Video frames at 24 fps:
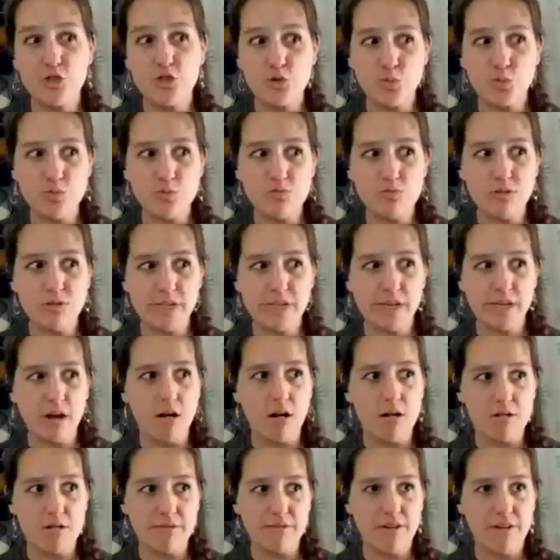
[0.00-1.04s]
truly,
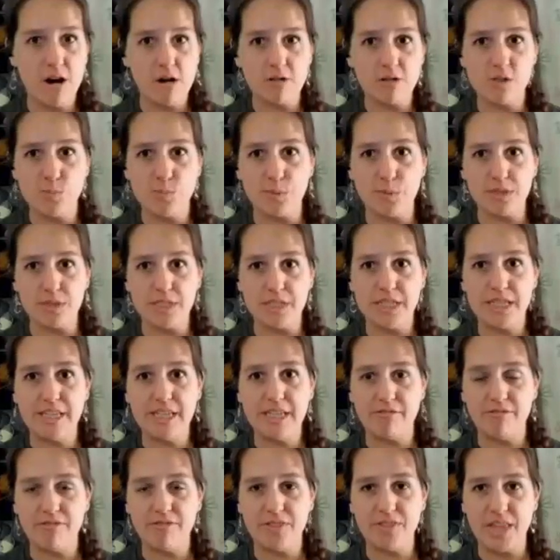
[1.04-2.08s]
heart of hearts,
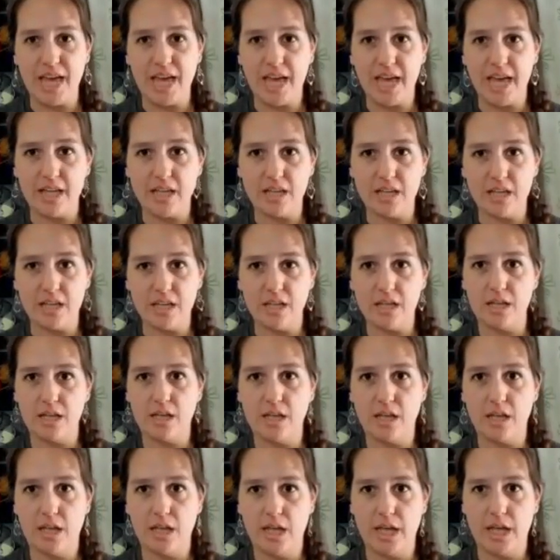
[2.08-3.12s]
believe that
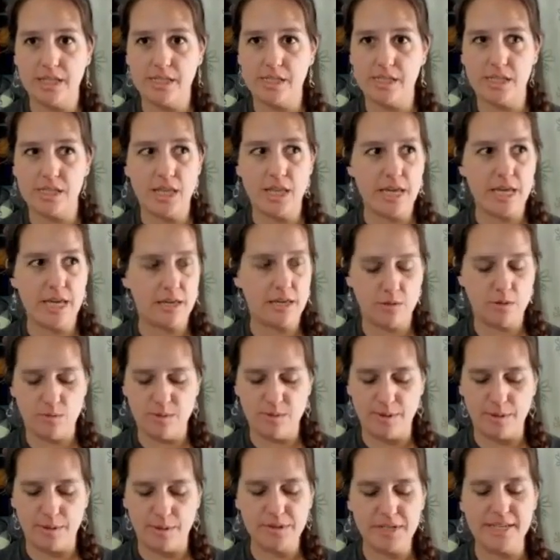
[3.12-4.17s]
it's like the
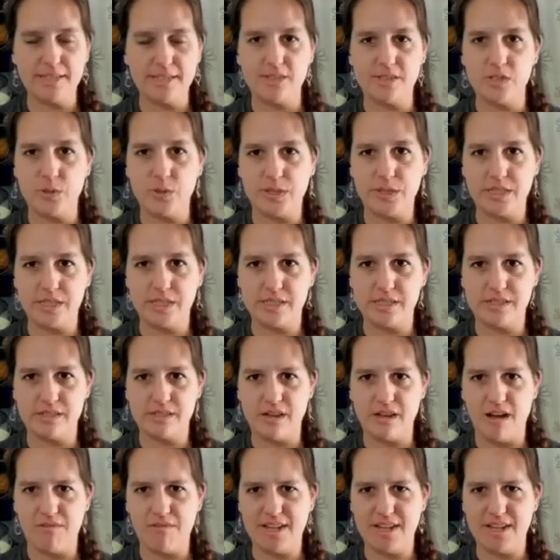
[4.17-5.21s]
Republicans doing this
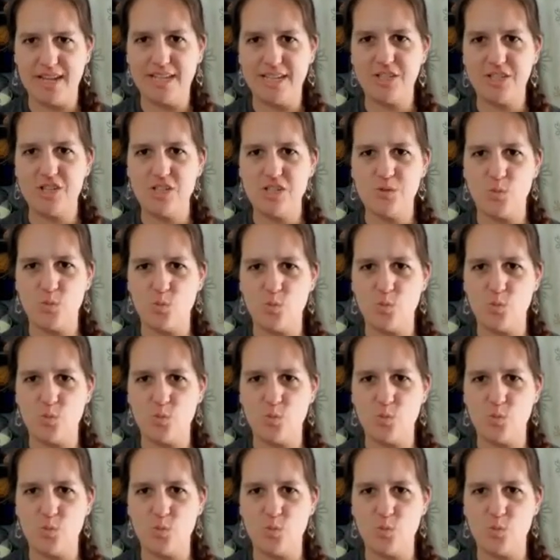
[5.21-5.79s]
stuff, and I just